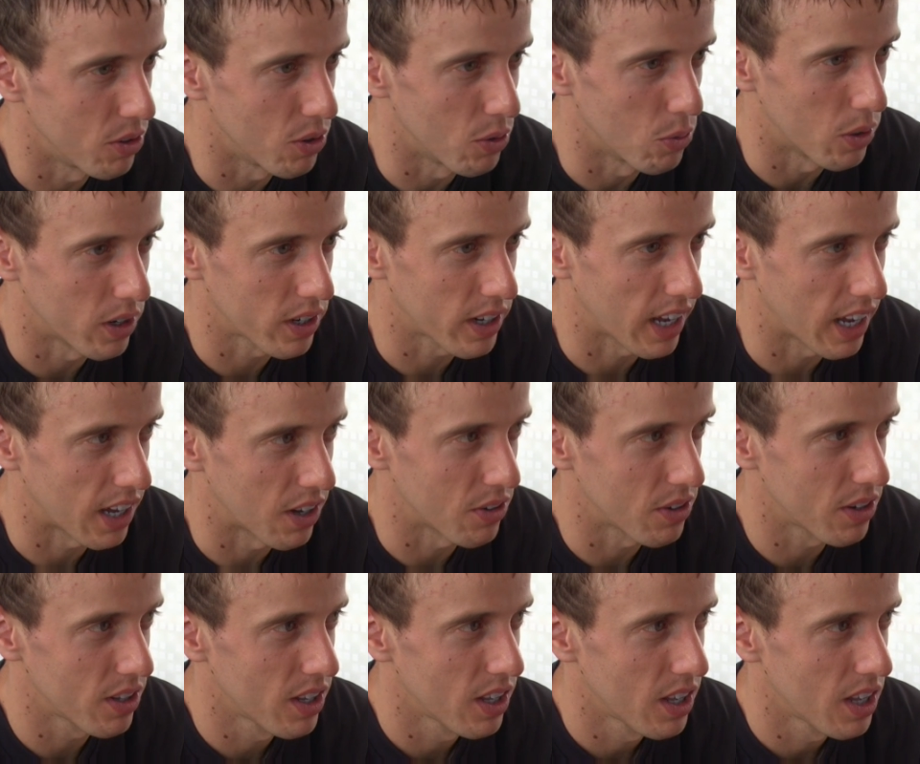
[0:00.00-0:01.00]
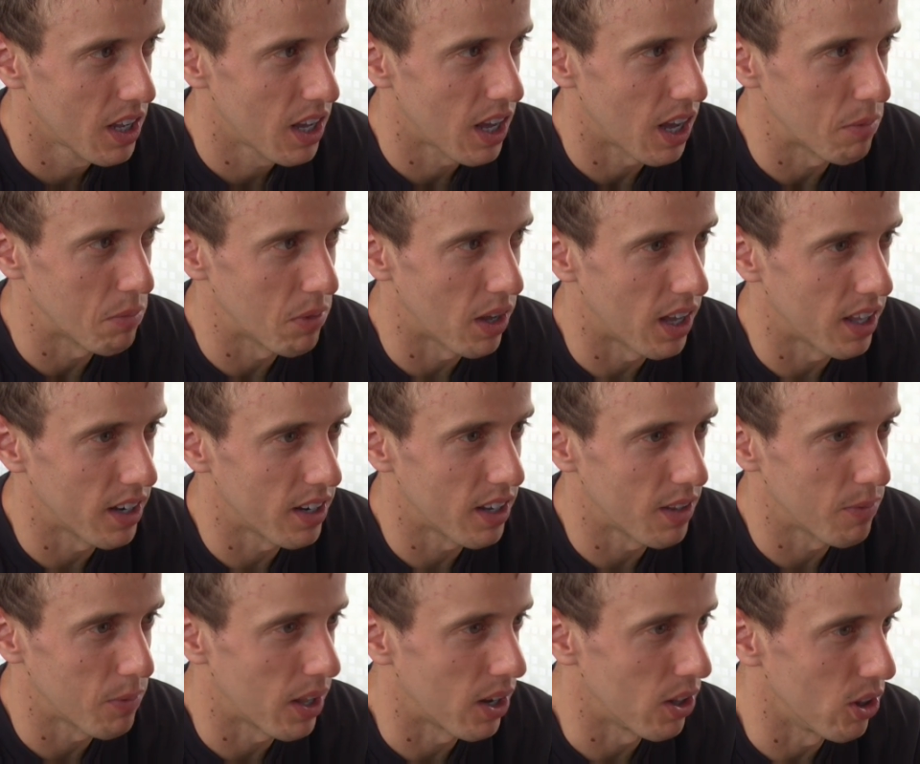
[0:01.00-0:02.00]
or do a workout, I'm not
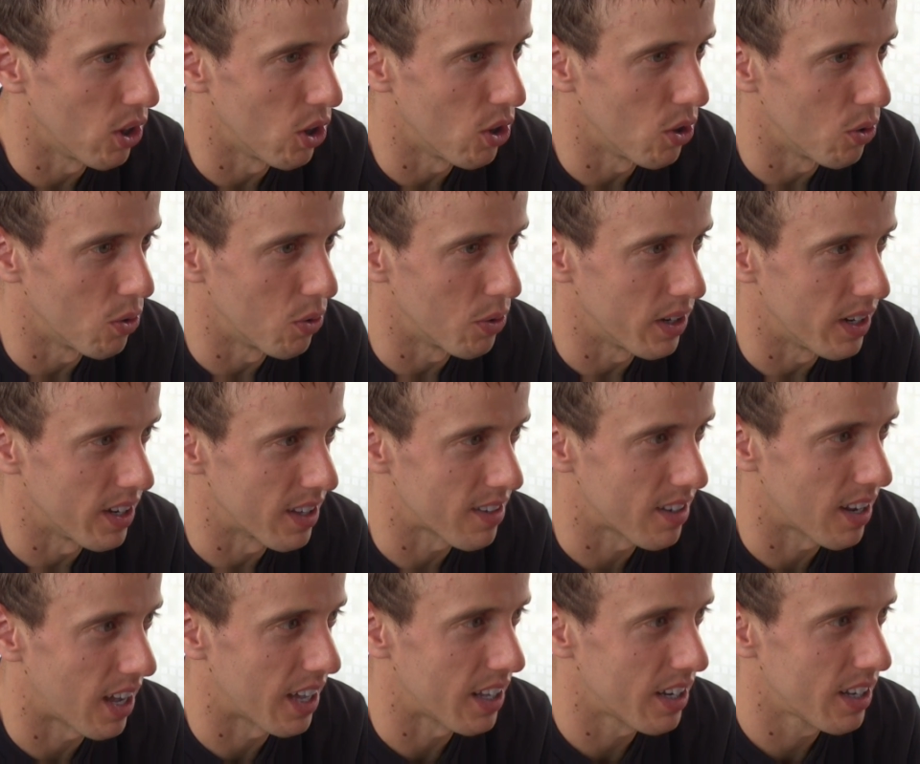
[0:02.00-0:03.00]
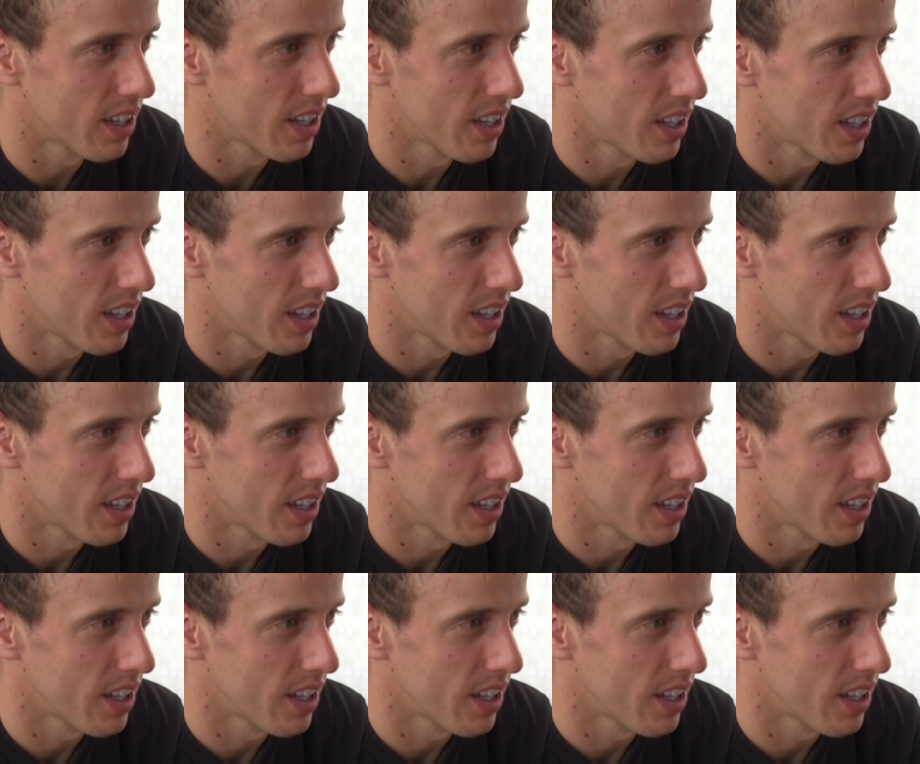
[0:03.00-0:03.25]
alone, and it's not.